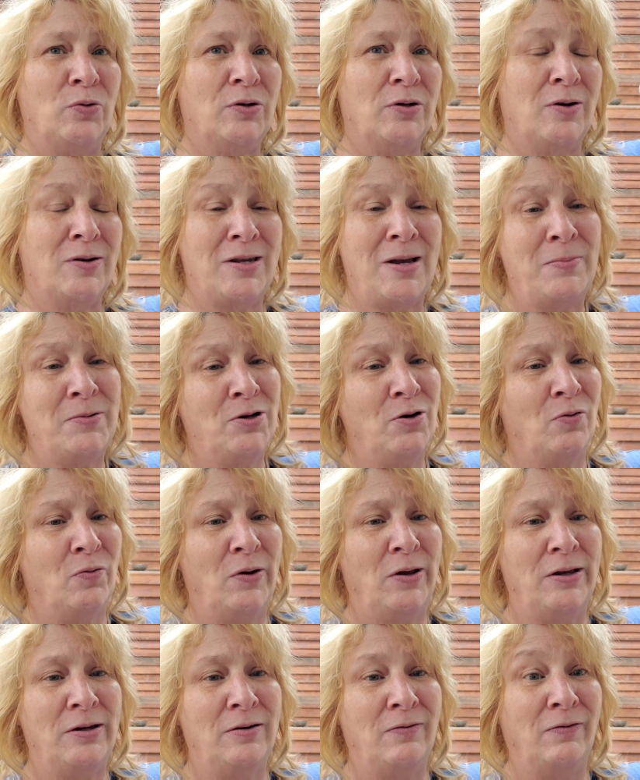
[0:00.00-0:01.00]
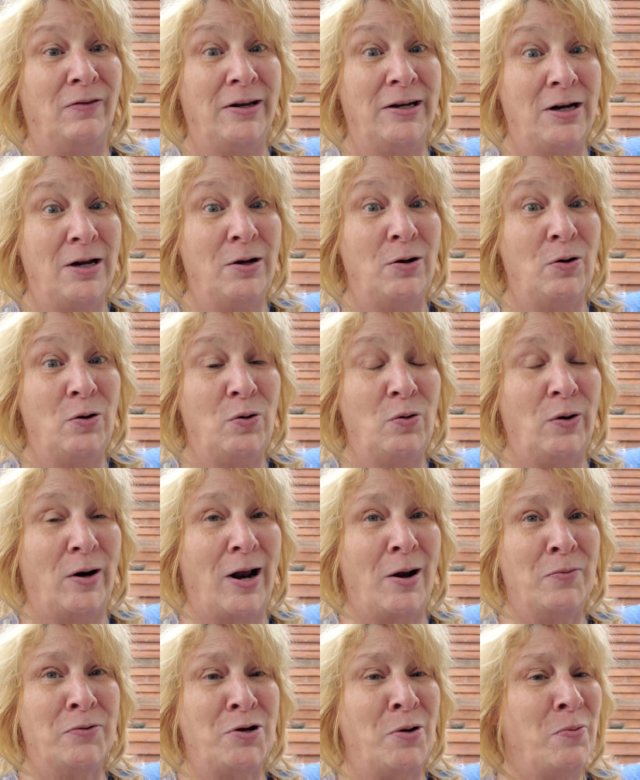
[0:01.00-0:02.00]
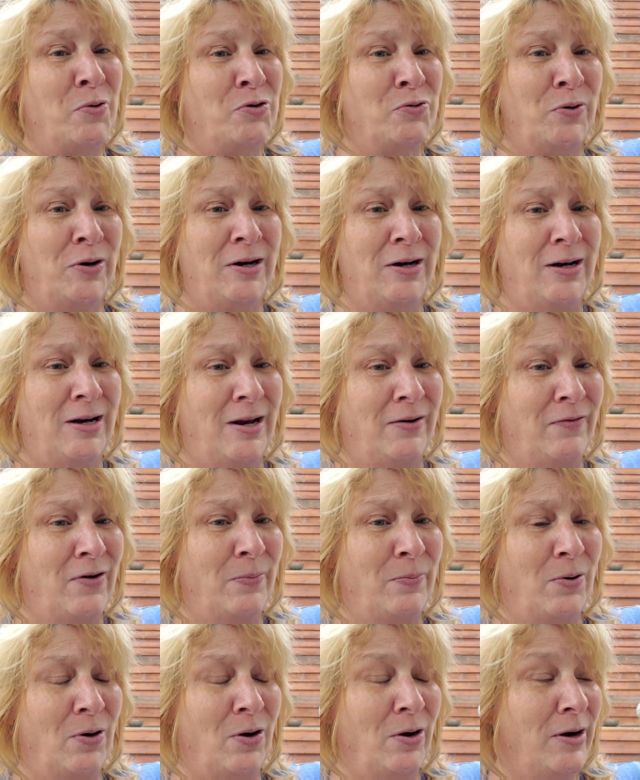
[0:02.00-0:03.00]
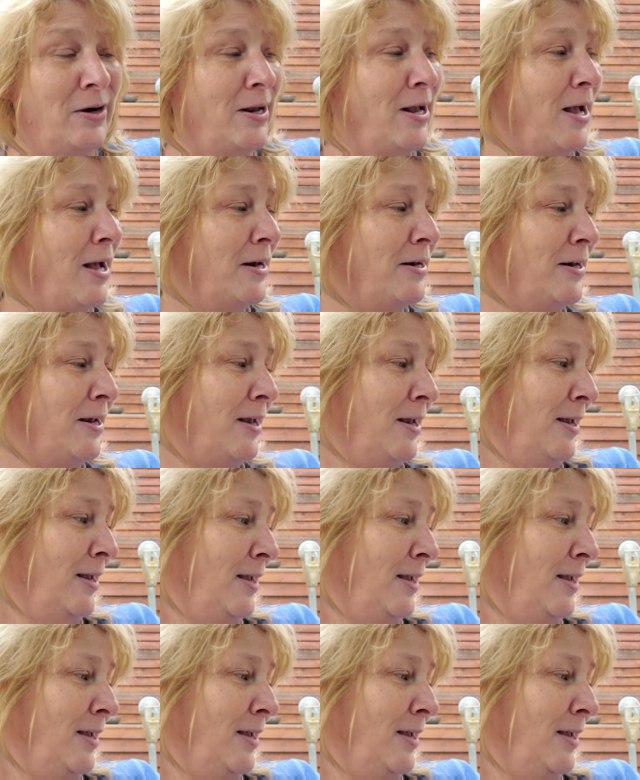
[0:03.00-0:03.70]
because I'm still relatively new and I was almost ready to give up on it, kind of.